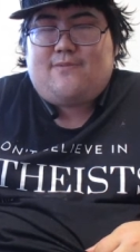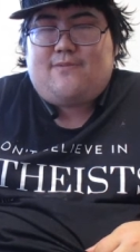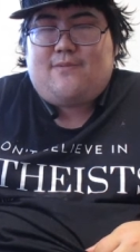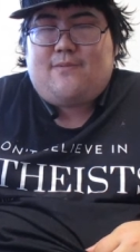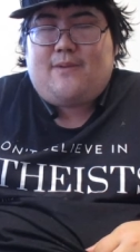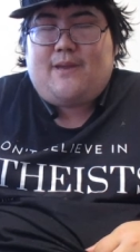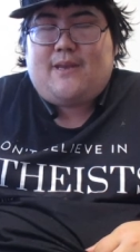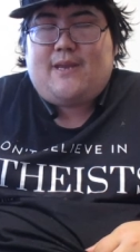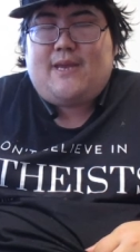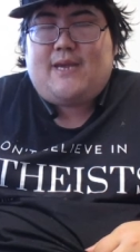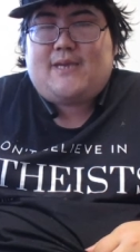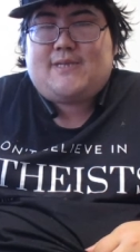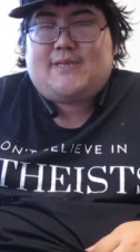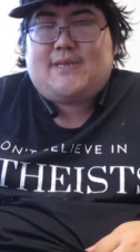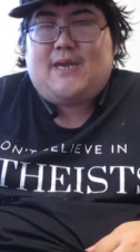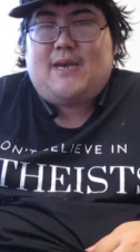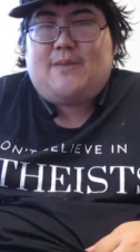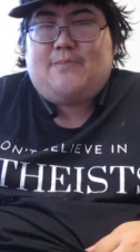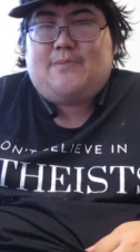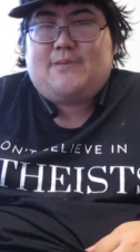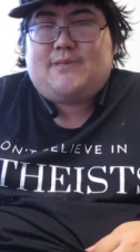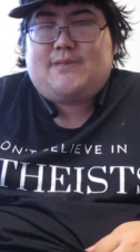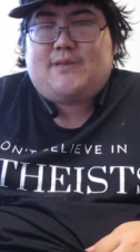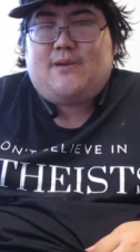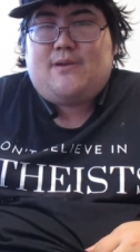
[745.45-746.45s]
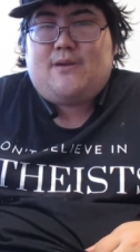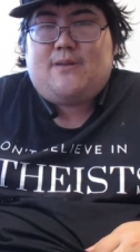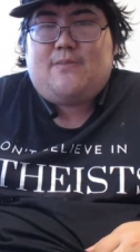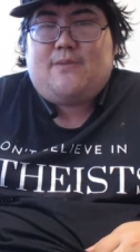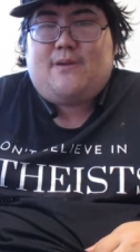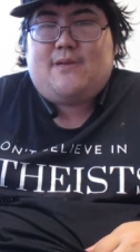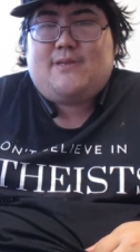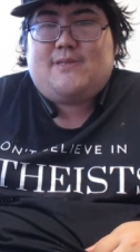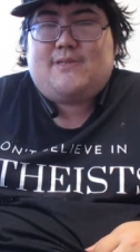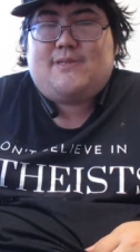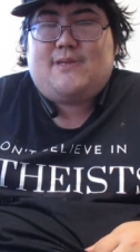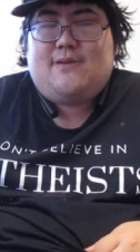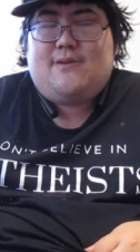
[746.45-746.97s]
episode of
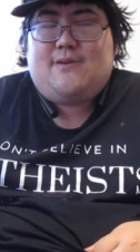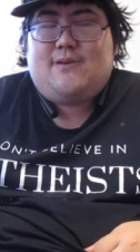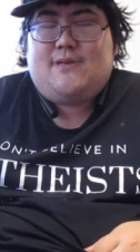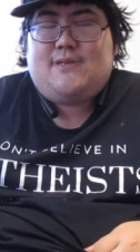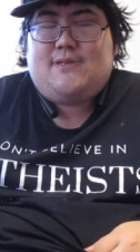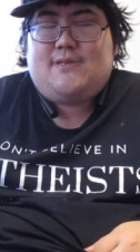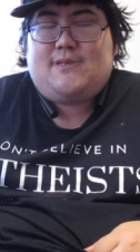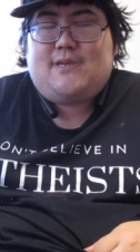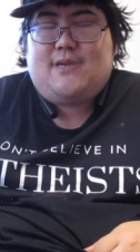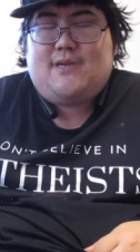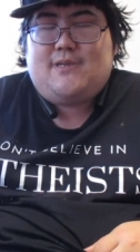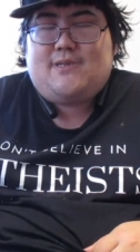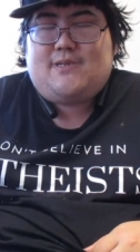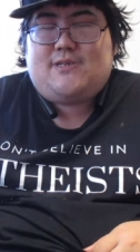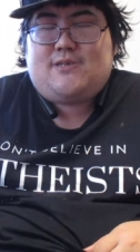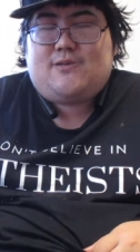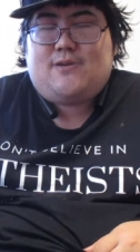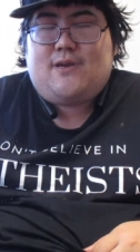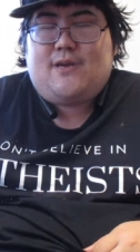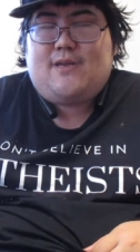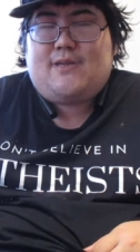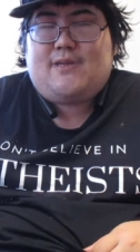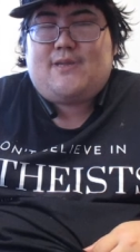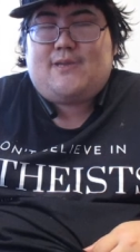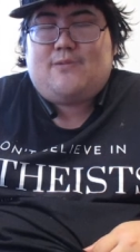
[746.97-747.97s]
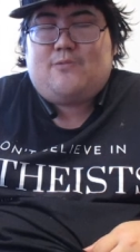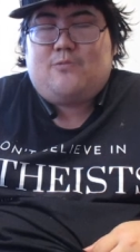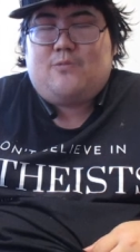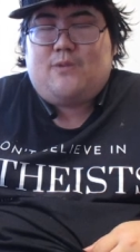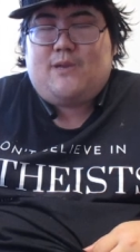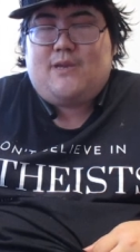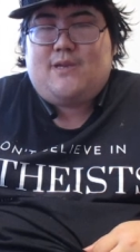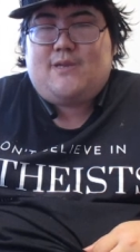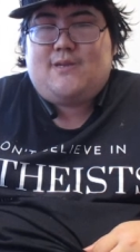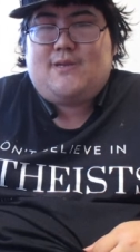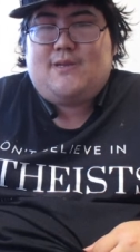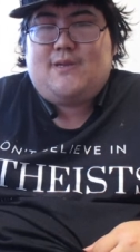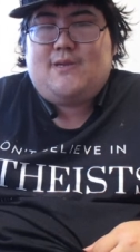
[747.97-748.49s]
my series, His Strength and
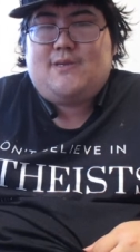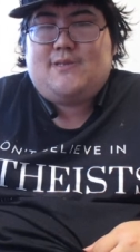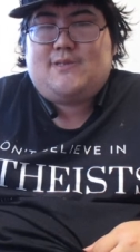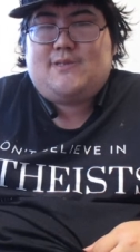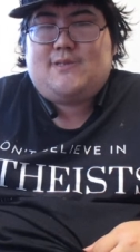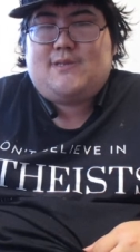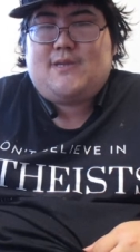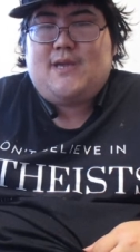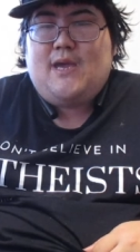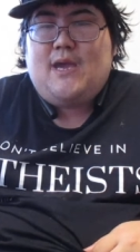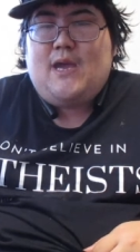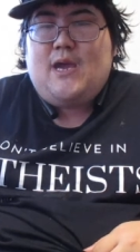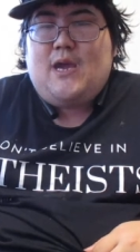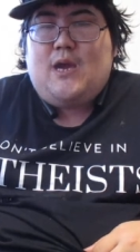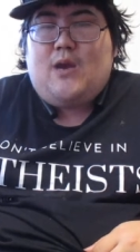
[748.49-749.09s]
Weakness,